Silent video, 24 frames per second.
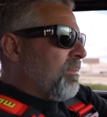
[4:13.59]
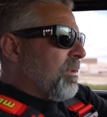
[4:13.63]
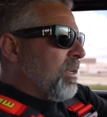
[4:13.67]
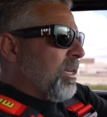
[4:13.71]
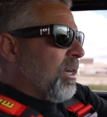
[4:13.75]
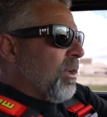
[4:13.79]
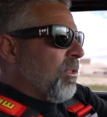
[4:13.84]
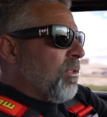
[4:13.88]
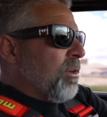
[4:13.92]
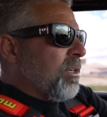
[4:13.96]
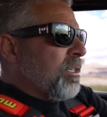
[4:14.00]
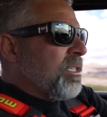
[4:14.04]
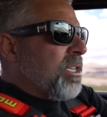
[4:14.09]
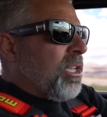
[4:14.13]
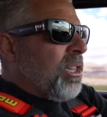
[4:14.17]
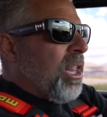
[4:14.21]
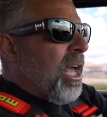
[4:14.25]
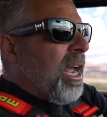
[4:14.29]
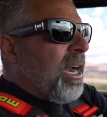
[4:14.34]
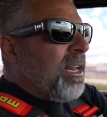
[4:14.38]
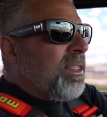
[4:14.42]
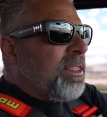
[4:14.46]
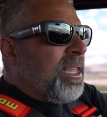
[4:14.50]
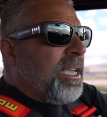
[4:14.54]
you know, there's a
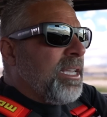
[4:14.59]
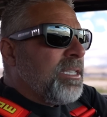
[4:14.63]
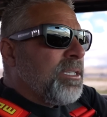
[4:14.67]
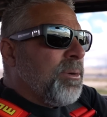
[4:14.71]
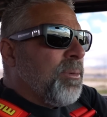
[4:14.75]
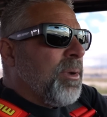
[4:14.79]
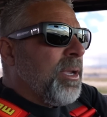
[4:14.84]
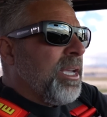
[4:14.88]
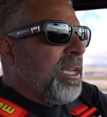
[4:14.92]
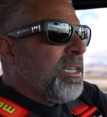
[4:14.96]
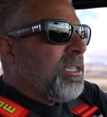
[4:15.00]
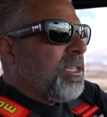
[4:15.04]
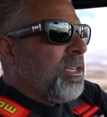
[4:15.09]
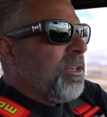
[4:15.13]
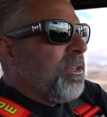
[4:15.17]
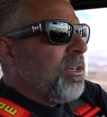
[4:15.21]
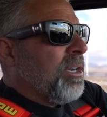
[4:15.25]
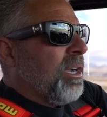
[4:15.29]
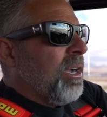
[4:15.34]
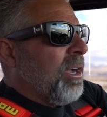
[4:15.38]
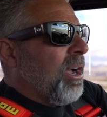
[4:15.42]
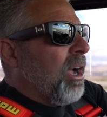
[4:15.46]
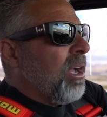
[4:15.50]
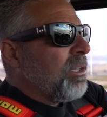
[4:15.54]
lot of things that we could do
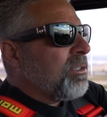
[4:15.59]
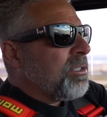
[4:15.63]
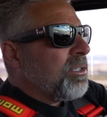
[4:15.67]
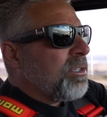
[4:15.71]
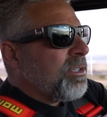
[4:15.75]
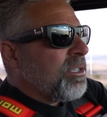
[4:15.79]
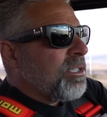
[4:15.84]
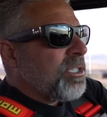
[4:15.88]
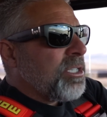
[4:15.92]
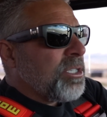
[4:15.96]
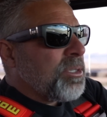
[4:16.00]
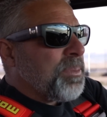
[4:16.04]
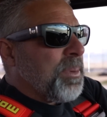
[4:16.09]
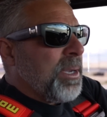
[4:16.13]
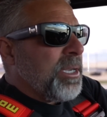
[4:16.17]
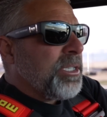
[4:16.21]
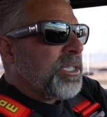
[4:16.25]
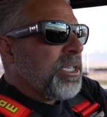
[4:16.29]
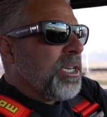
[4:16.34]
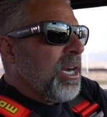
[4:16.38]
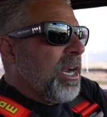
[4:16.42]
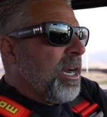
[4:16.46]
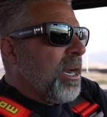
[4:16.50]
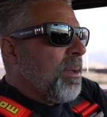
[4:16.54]
to alter the
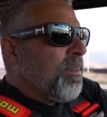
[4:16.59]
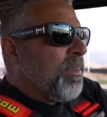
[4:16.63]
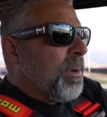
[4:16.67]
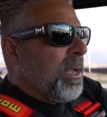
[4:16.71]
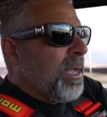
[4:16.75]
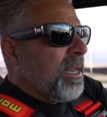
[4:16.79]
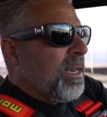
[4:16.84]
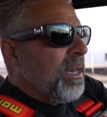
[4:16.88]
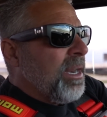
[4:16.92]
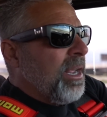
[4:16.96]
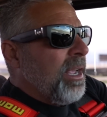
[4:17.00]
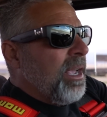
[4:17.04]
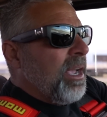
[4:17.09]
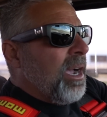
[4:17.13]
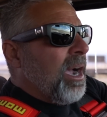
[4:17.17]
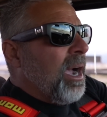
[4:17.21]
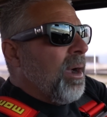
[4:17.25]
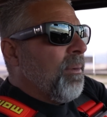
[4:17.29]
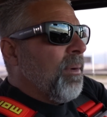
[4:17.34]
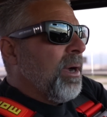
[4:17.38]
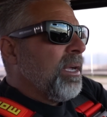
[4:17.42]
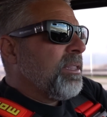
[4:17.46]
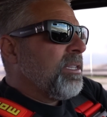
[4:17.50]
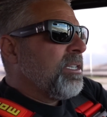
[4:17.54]
suspension on it, but
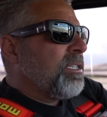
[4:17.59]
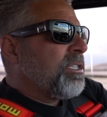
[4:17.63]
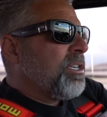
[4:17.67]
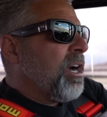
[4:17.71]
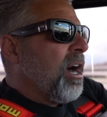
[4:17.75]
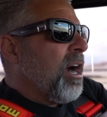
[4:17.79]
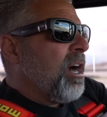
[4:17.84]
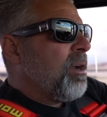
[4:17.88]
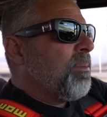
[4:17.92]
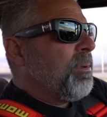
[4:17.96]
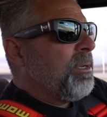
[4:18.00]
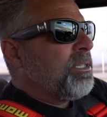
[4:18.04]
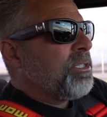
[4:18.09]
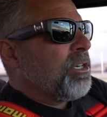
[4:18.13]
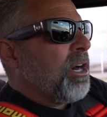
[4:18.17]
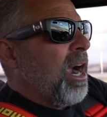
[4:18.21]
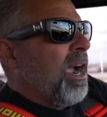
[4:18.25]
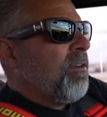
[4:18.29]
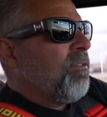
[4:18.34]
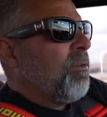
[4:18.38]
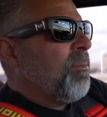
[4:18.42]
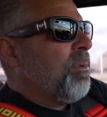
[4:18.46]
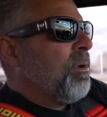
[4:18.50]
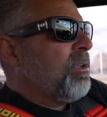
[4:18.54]
I want this car to be
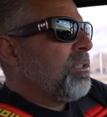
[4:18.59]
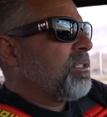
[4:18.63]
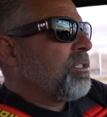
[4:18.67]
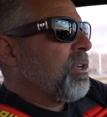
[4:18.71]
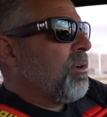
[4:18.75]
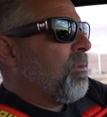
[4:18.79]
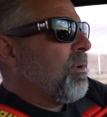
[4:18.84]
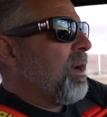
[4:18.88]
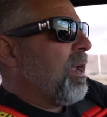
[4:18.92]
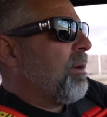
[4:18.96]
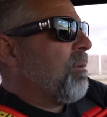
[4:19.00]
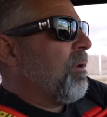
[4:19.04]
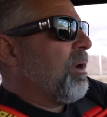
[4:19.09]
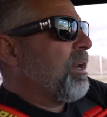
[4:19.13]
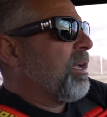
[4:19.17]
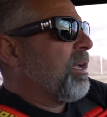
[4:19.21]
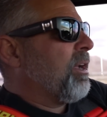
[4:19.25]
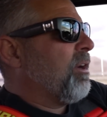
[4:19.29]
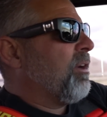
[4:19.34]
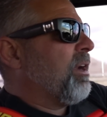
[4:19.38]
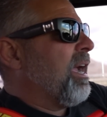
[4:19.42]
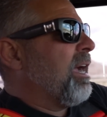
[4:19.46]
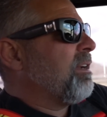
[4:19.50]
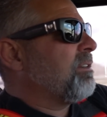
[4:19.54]
drivable, so when I want to
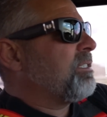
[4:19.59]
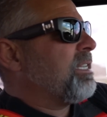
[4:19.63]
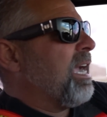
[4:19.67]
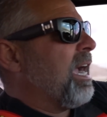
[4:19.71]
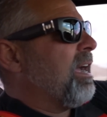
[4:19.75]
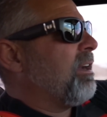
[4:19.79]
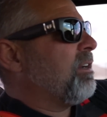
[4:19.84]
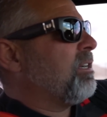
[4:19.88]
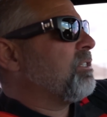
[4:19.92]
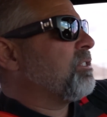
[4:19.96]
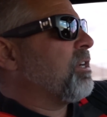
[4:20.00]
go downtown and